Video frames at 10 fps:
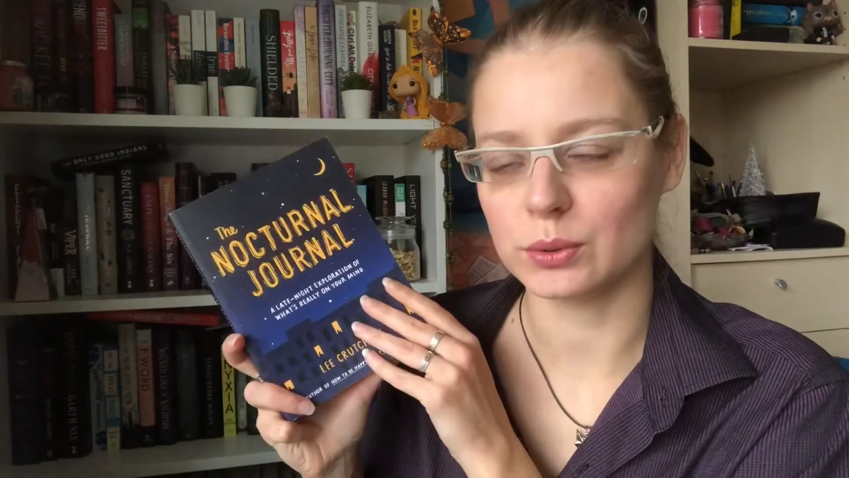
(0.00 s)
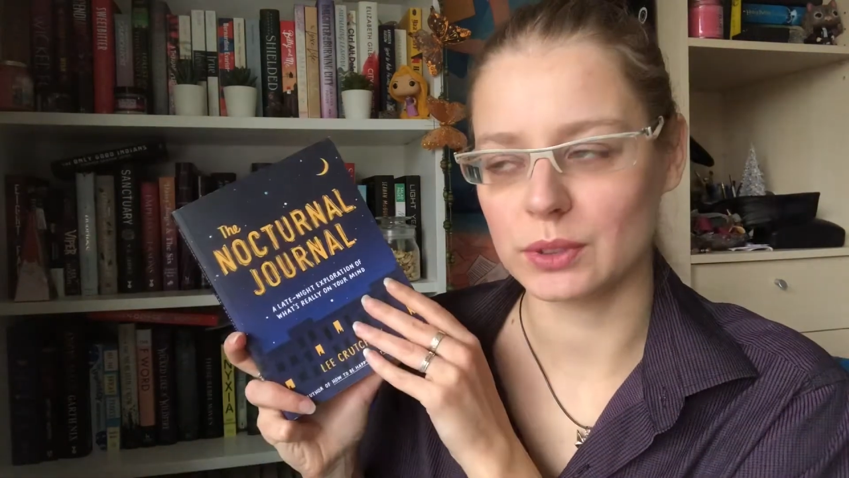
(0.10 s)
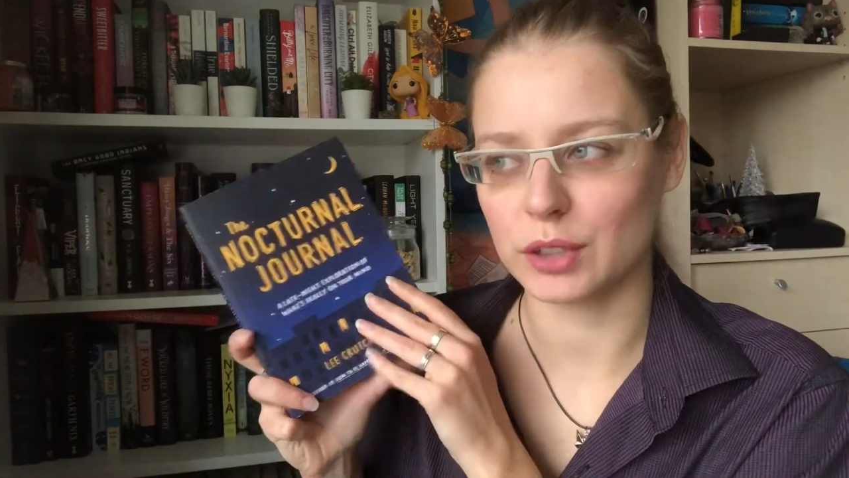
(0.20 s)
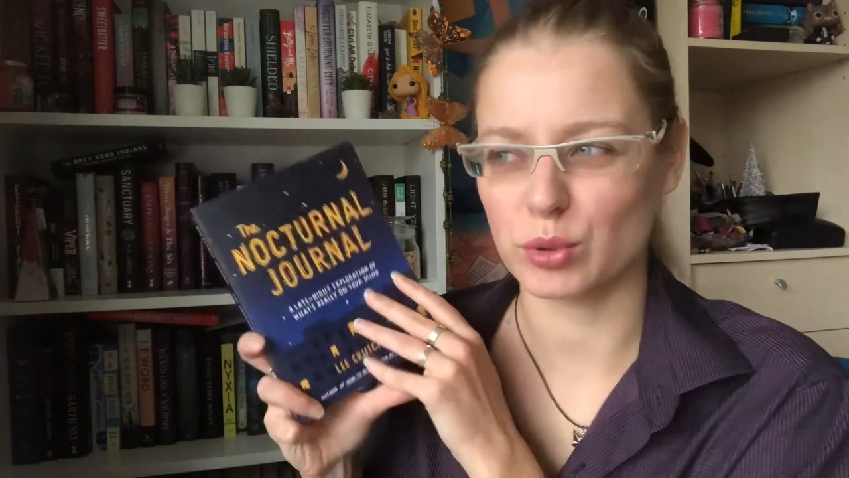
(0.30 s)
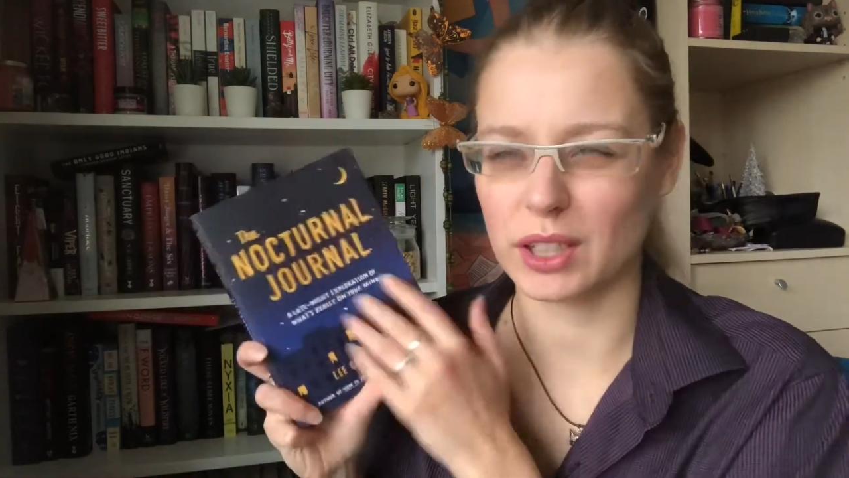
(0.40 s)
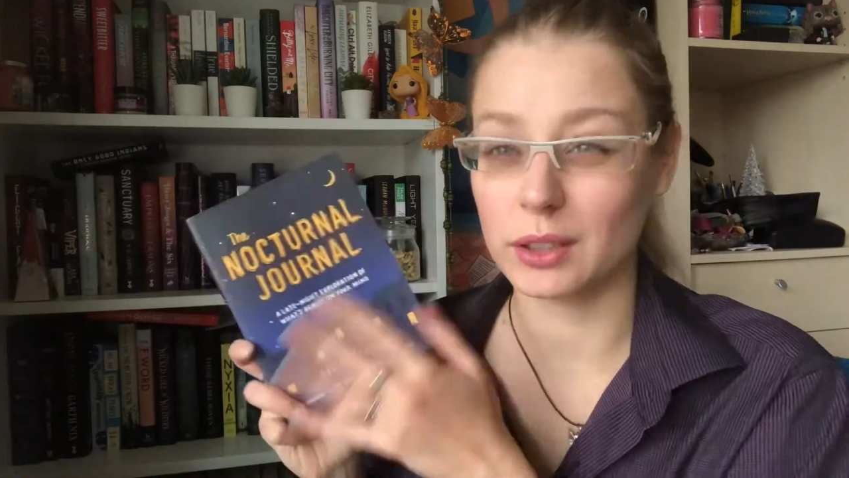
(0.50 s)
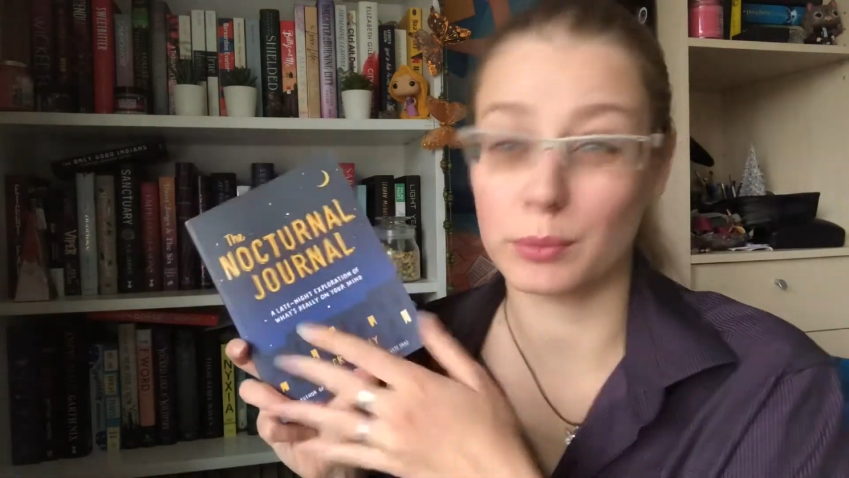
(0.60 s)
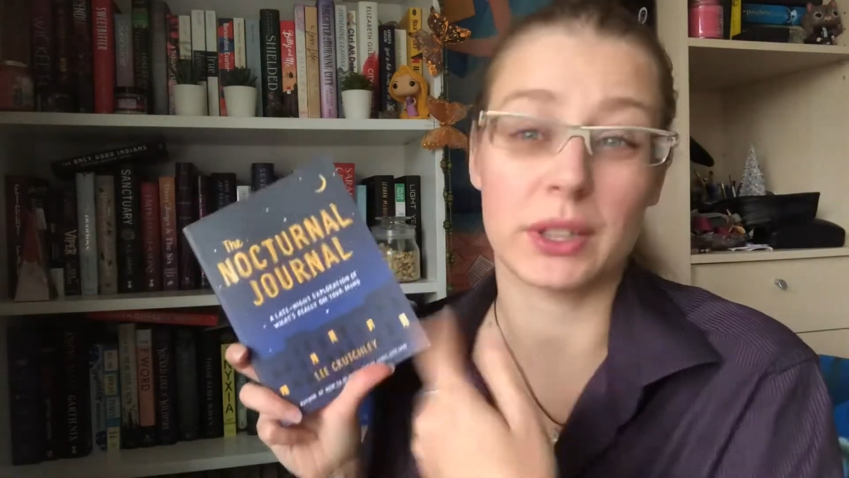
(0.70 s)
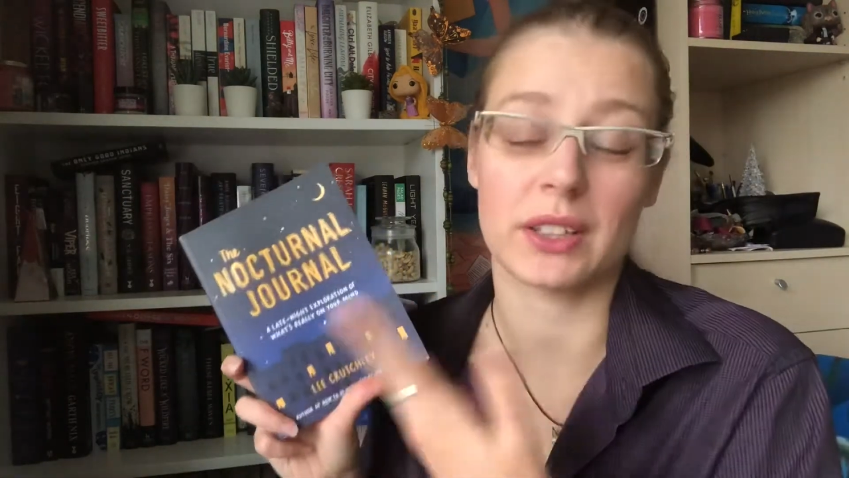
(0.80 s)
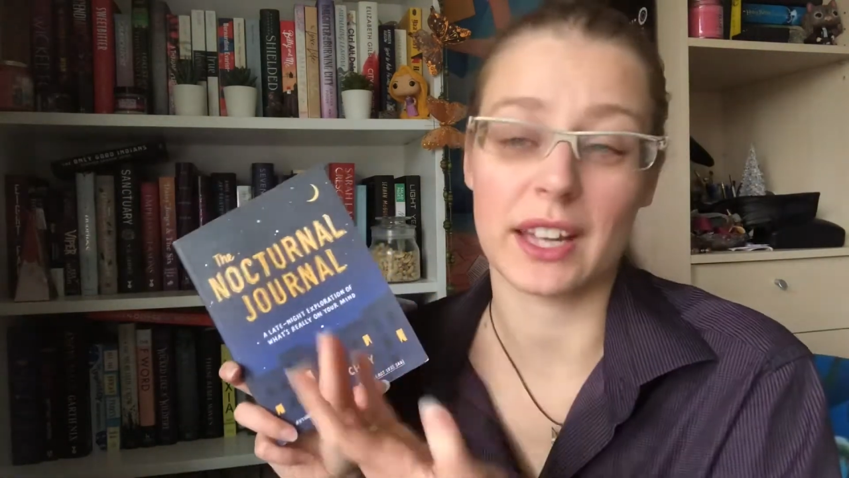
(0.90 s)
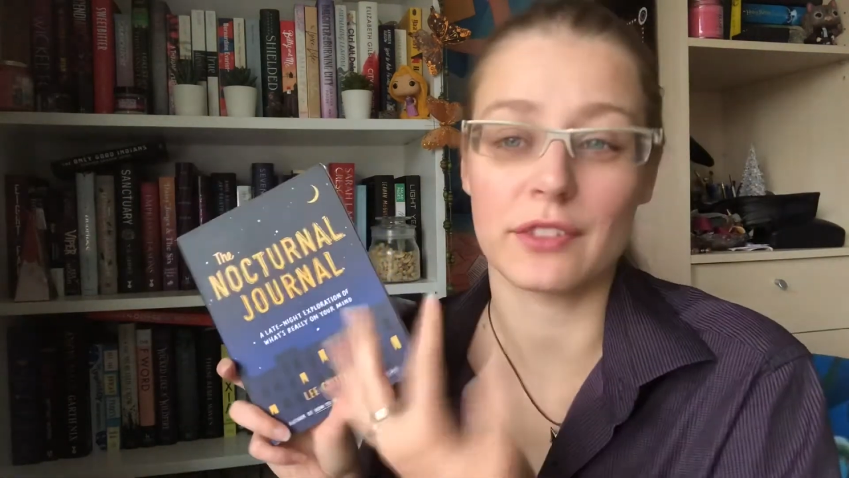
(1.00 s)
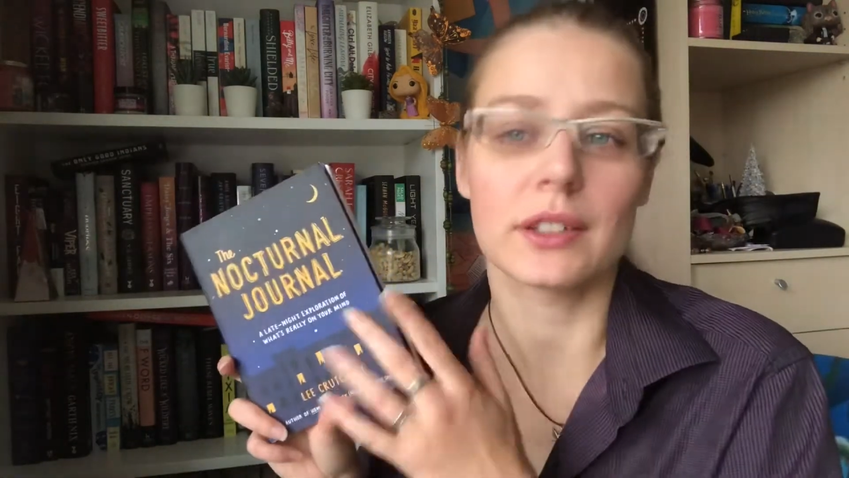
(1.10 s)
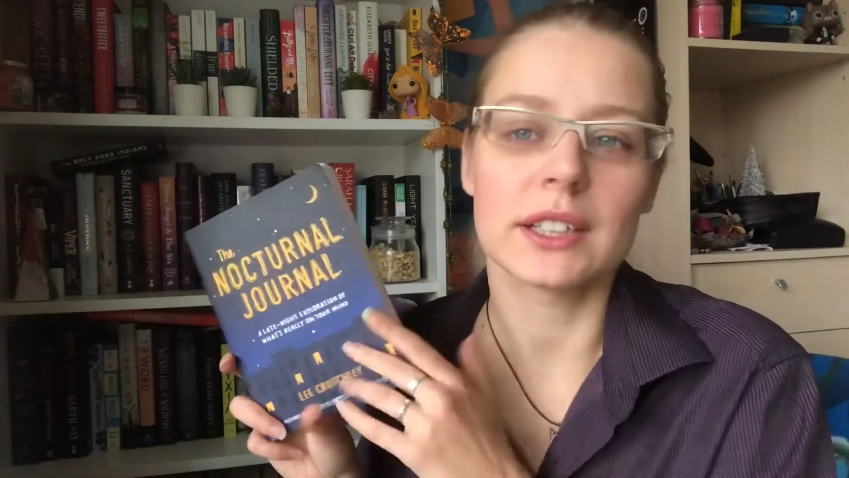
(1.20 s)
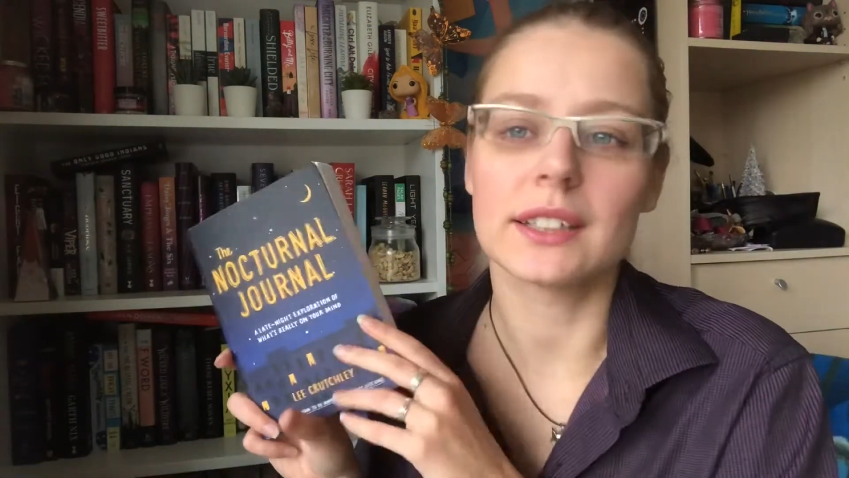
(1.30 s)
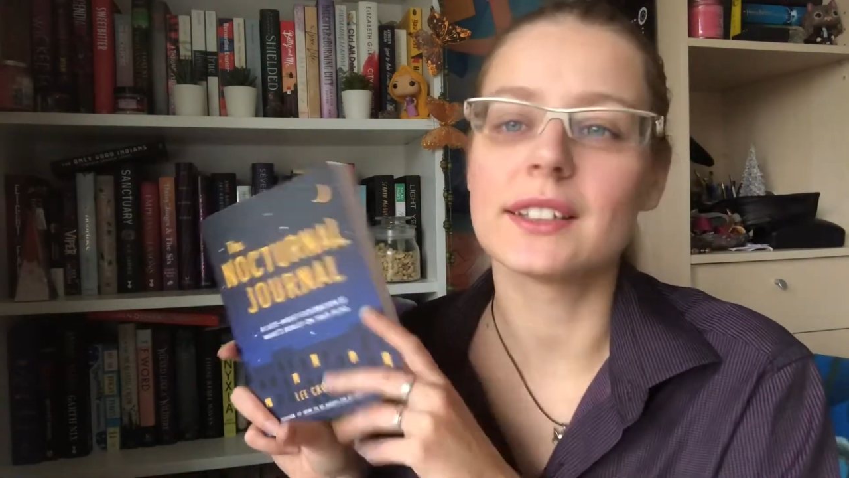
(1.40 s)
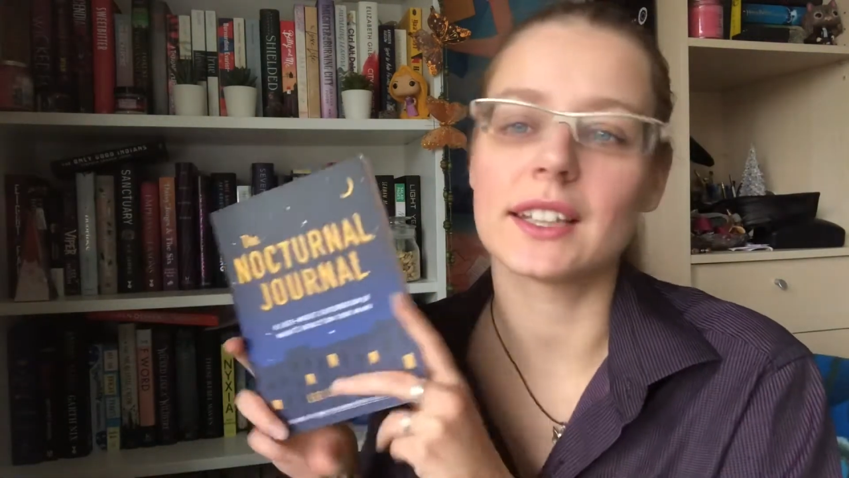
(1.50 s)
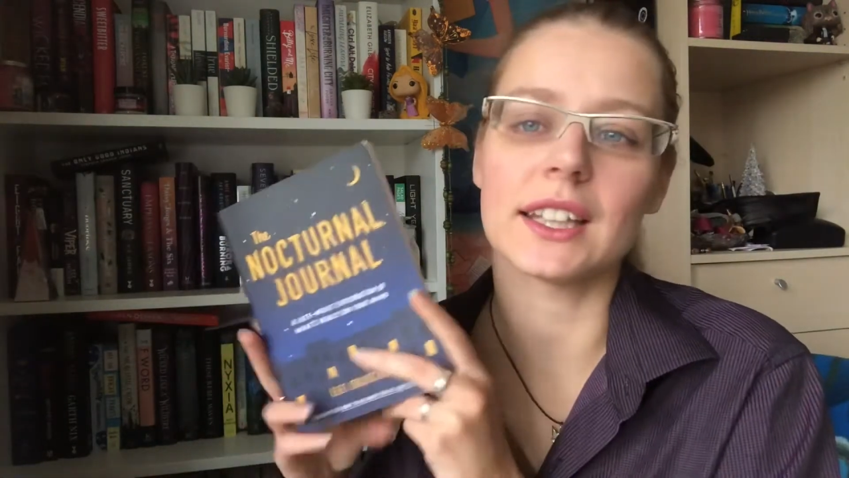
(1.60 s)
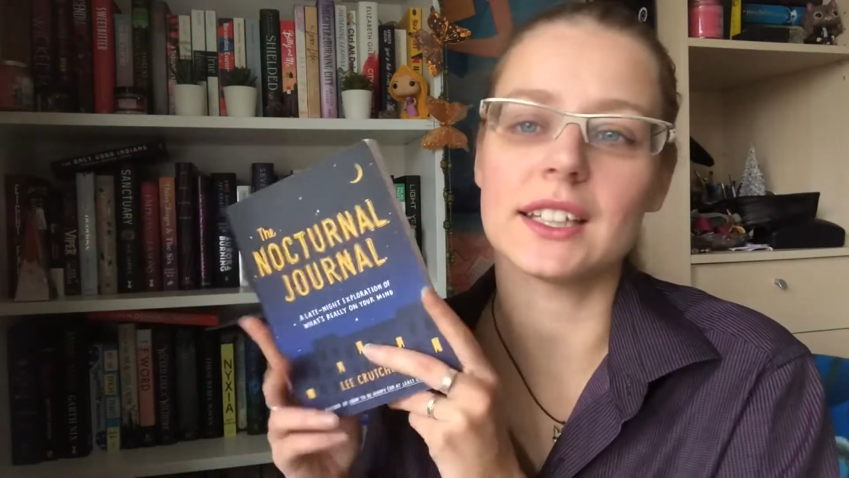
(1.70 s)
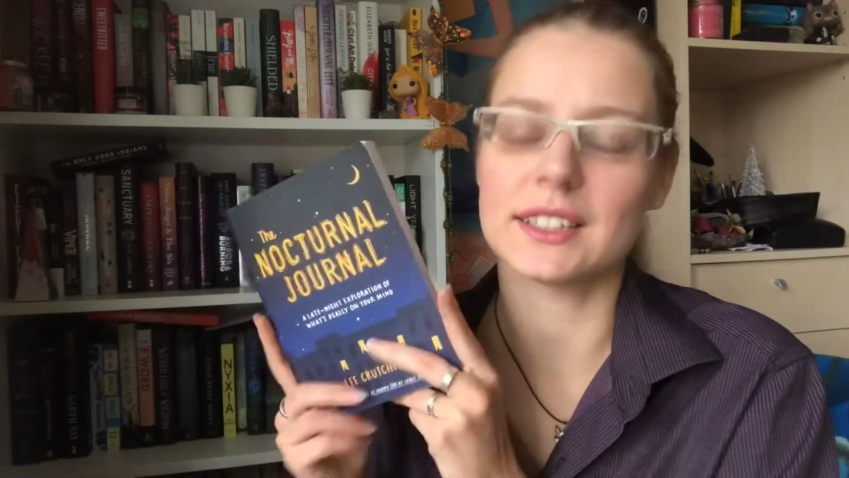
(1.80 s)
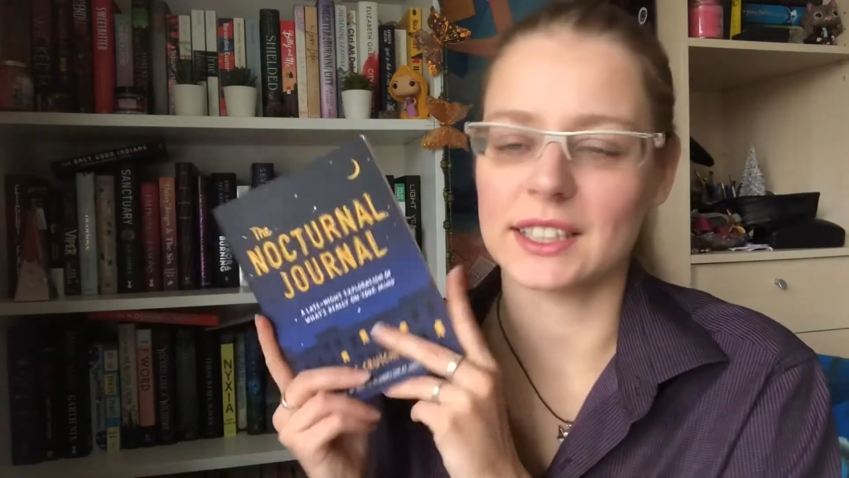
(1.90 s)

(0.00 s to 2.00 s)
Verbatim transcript: and randomly like fill in the things